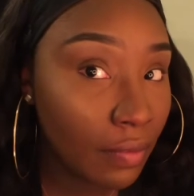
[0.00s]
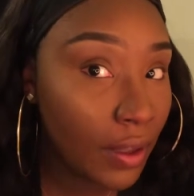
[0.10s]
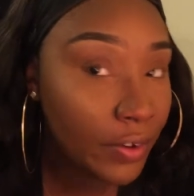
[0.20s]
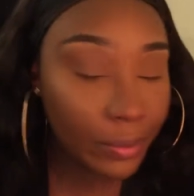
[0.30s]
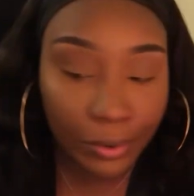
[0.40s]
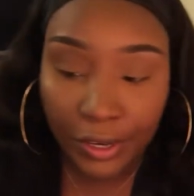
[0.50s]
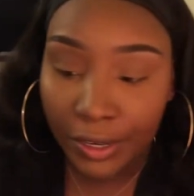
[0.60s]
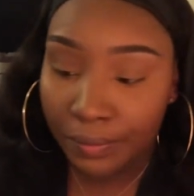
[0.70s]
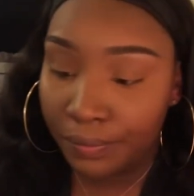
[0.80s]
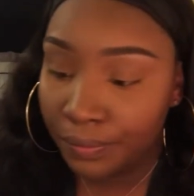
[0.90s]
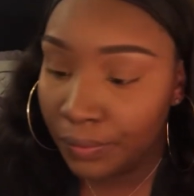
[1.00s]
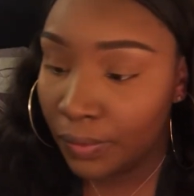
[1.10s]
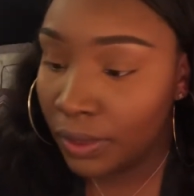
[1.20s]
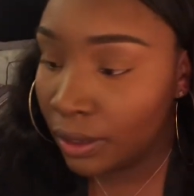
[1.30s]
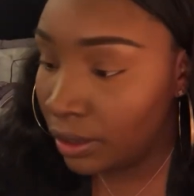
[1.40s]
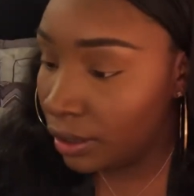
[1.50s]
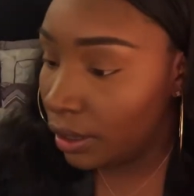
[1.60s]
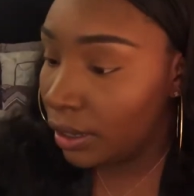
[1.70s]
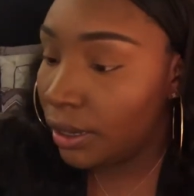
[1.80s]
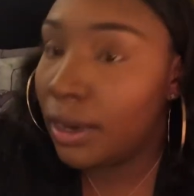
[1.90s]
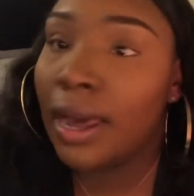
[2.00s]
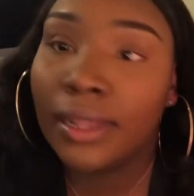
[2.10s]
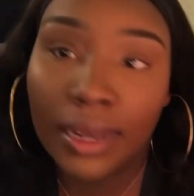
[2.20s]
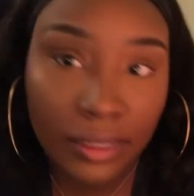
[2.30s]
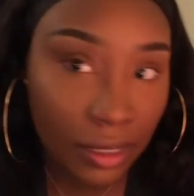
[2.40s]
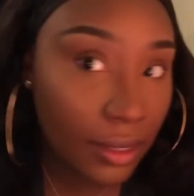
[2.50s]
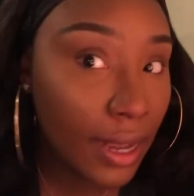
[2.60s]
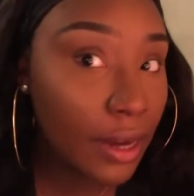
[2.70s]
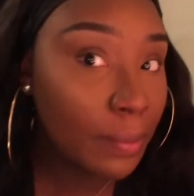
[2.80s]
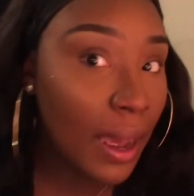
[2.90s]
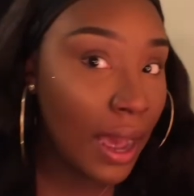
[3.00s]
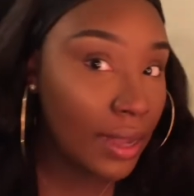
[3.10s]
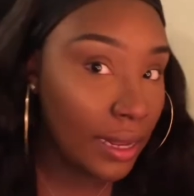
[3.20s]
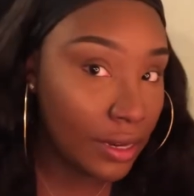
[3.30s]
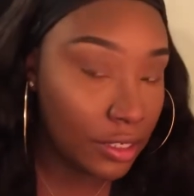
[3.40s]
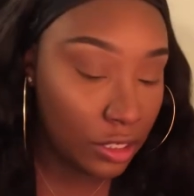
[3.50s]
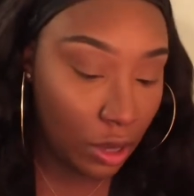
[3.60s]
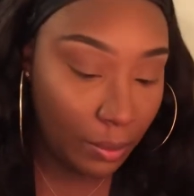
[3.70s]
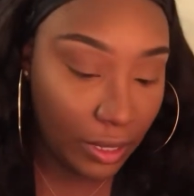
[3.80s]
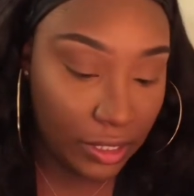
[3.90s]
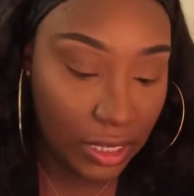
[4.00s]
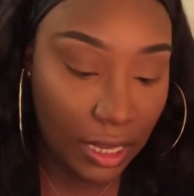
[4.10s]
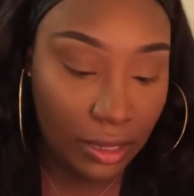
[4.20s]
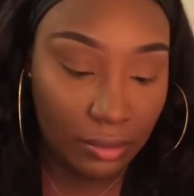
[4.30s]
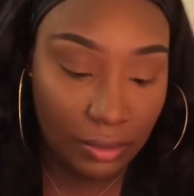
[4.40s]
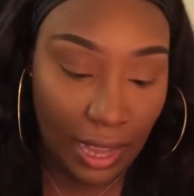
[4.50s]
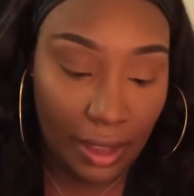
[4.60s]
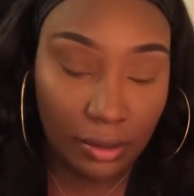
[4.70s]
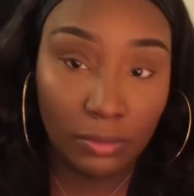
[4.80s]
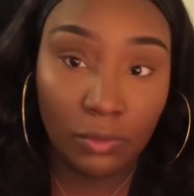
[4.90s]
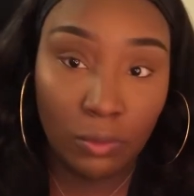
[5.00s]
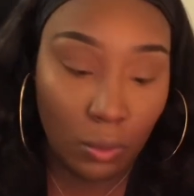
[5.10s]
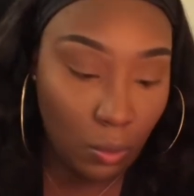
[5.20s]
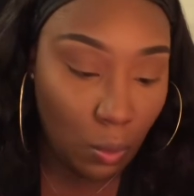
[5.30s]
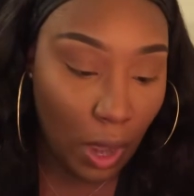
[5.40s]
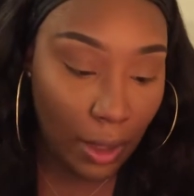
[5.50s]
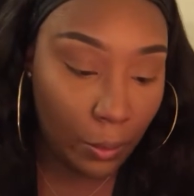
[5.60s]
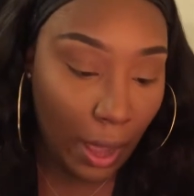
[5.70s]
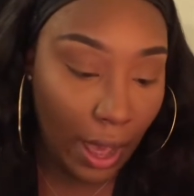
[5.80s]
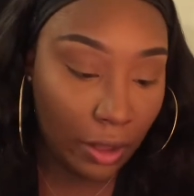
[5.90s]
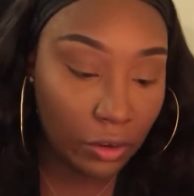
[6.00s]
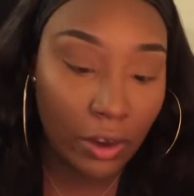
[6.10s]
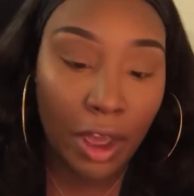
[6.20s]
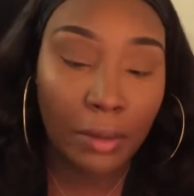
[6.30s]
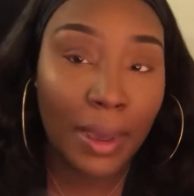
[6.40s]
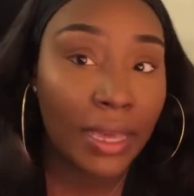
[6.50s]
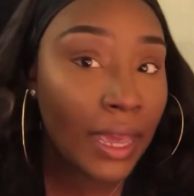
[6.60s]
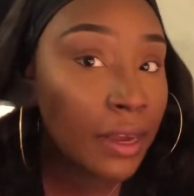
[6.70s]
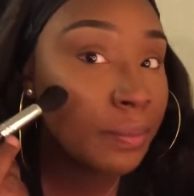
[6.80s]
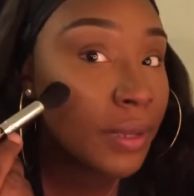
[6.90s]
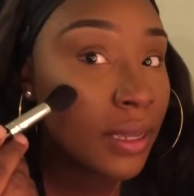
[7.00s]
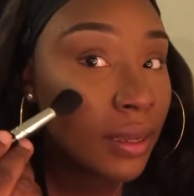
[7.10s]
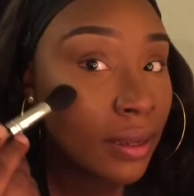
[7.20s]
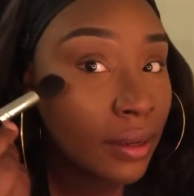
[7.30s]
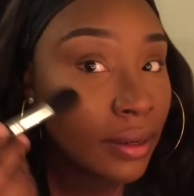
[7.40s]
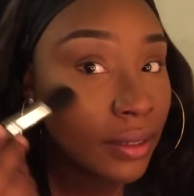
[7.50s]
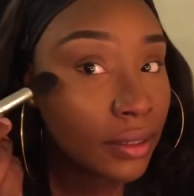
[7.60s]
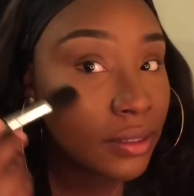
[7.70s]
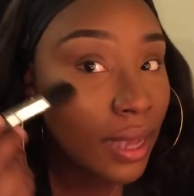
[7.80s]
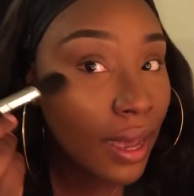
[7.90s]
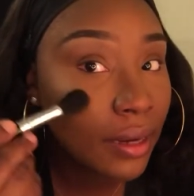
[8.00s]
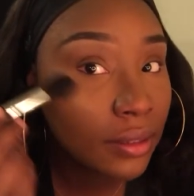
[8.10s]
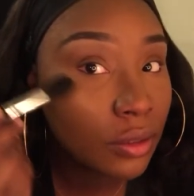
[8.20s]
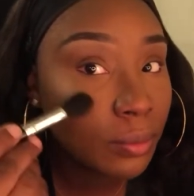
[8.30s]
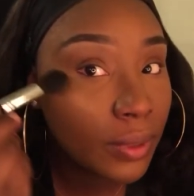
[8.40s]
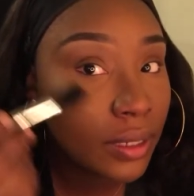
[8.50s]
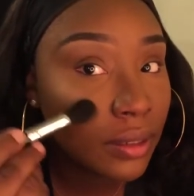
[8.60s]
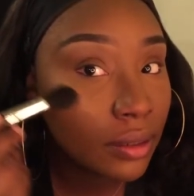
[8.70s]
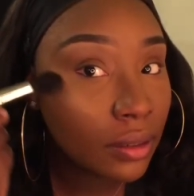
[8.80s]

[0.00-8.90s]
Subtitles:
Very pretty. And then I like to layer my highlighter, so I'm gonna take that Wet n Wild Crown of My Canopy and just add a little bit